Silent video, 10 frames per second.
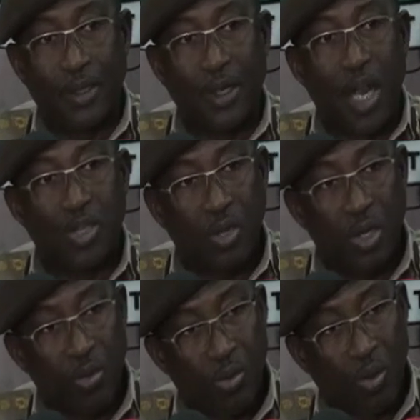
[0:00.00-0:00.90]

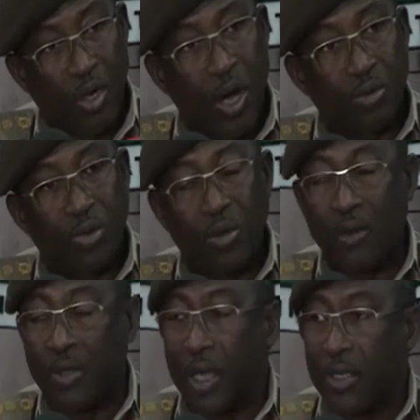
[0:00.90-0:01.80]
Gradually we roll out
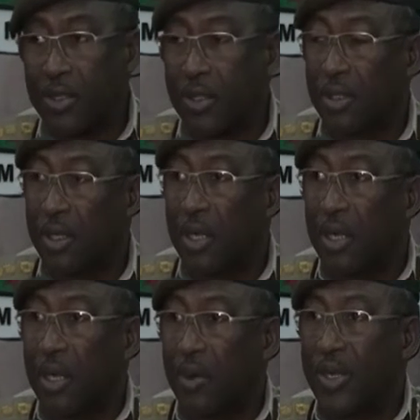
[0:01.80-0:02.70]
throughout the country.
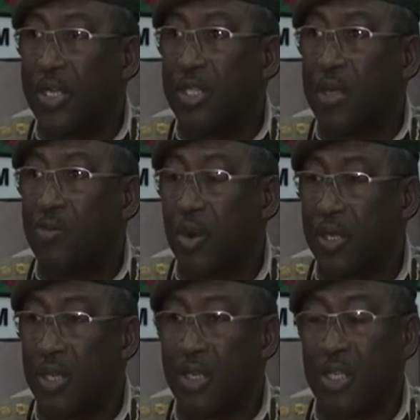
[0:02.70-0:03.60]
What is
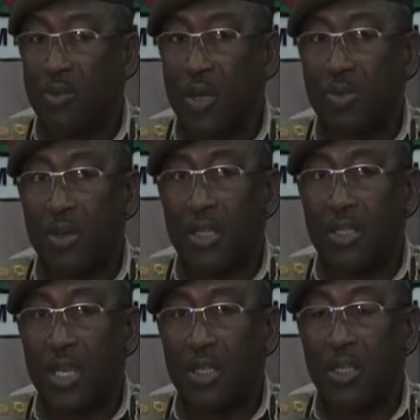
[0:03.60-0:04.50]
important in this passport is
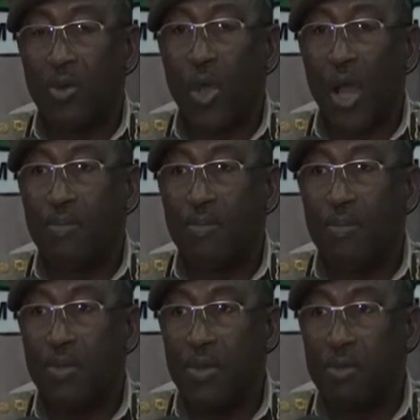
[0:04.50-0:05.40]
that we have
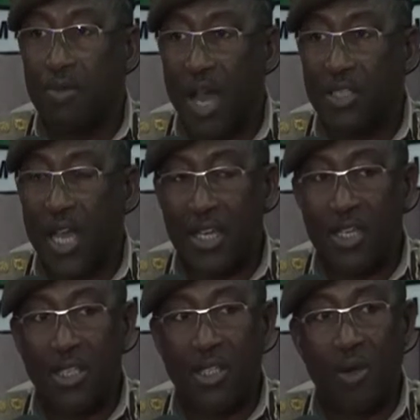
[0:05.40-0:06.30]
merged
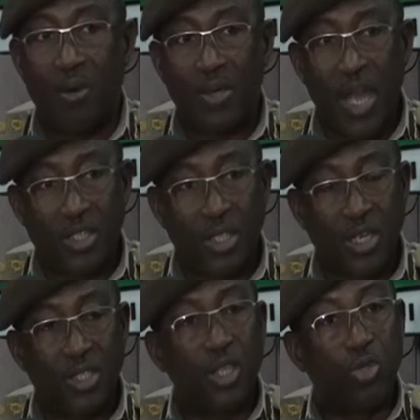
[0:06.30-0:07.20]
identity of
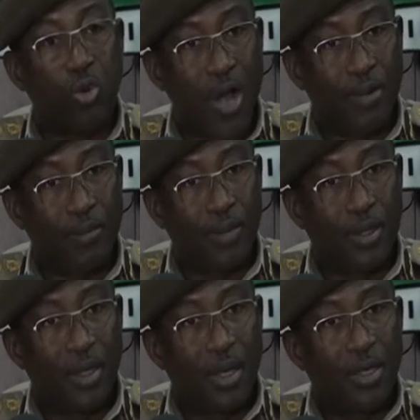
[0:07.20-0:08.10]
Nigerians into one.
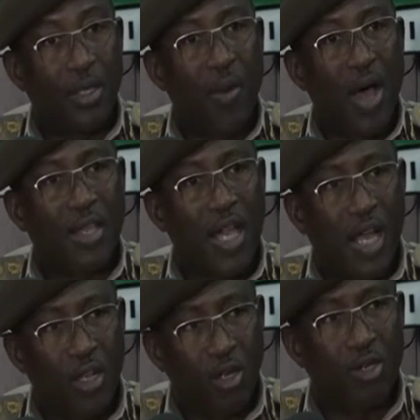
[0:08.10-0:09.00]
There are a
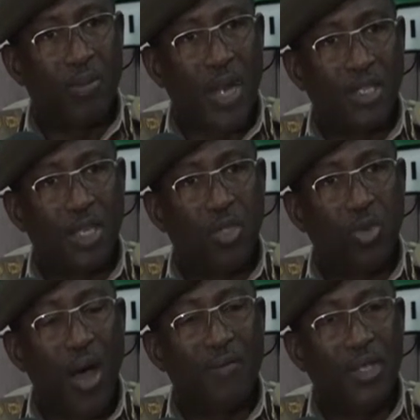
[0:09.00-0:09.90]
lot of Nigerians who
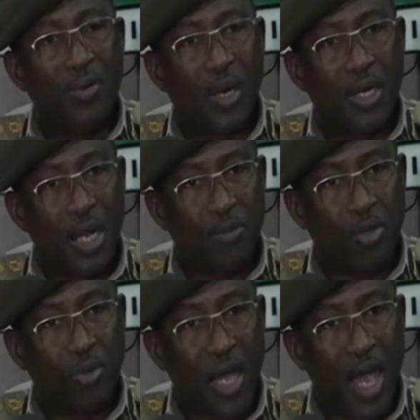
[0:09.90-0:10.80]
have different names with